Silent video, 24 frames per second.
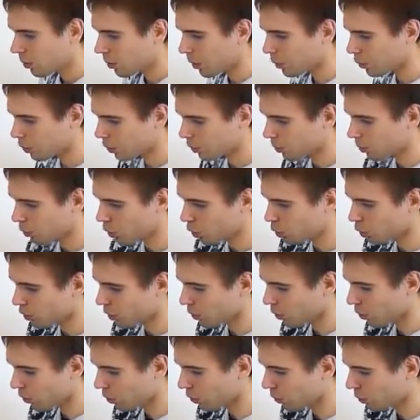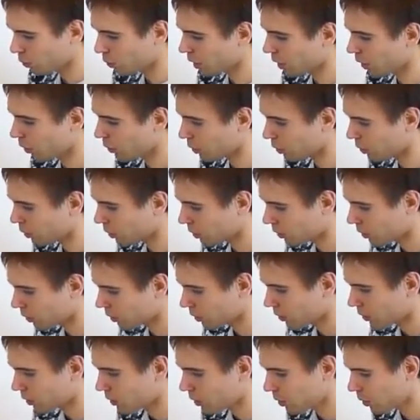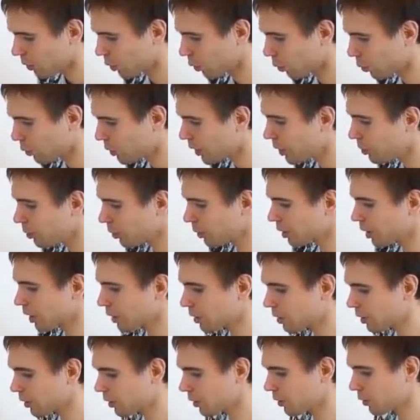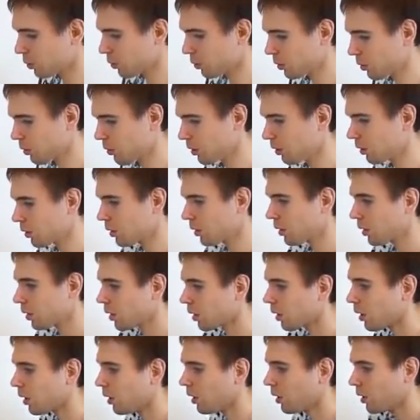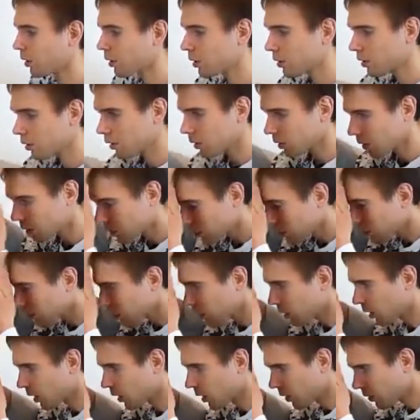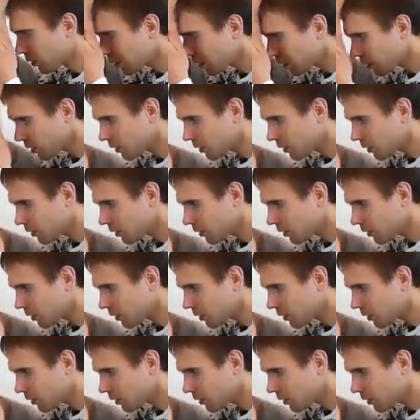Then you can pull up your leg like that, to the chest or to the head.